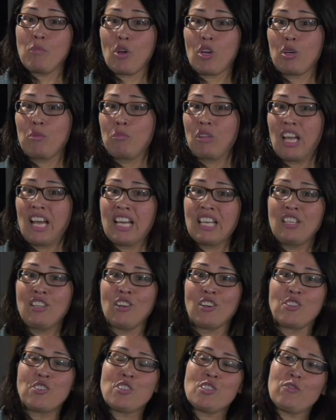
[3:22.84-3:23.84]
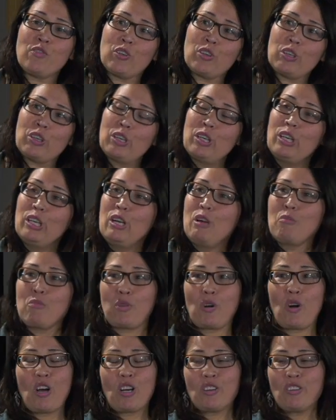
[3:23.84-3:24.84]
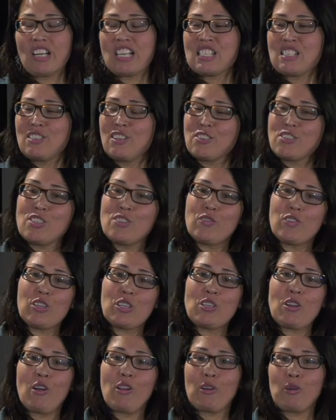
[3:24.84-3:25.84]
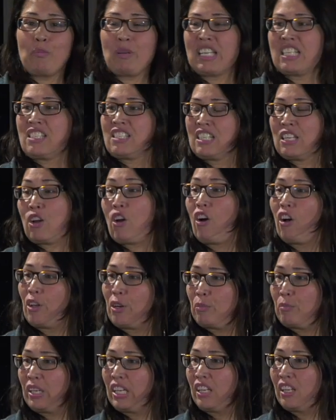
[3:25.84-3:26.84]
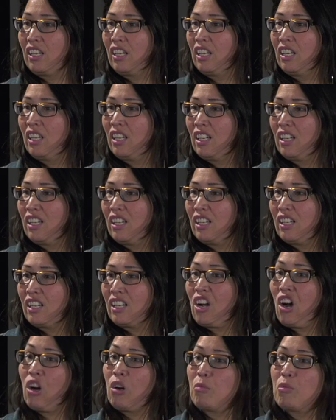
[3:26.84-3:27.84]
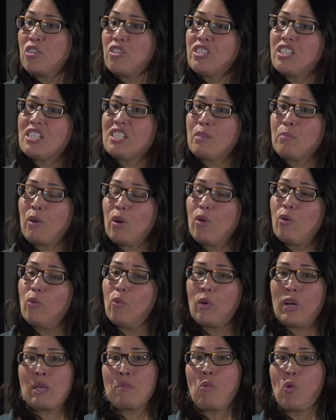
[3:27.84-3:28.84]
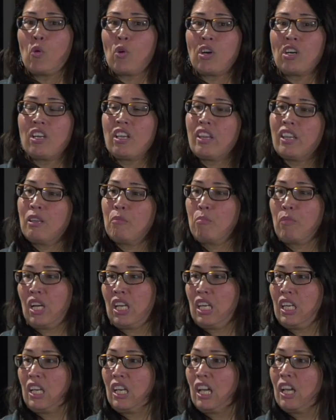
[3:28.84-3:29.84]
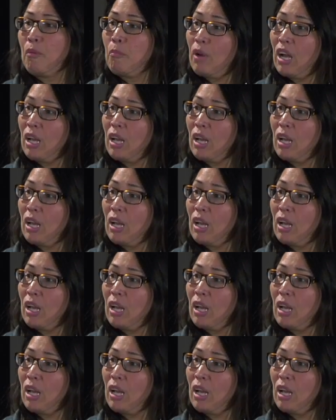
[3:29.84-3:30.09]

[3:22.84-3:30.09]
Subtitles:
bottom line, not just for progress, not just for a dollar-based economy. Commerce is about way more than money, and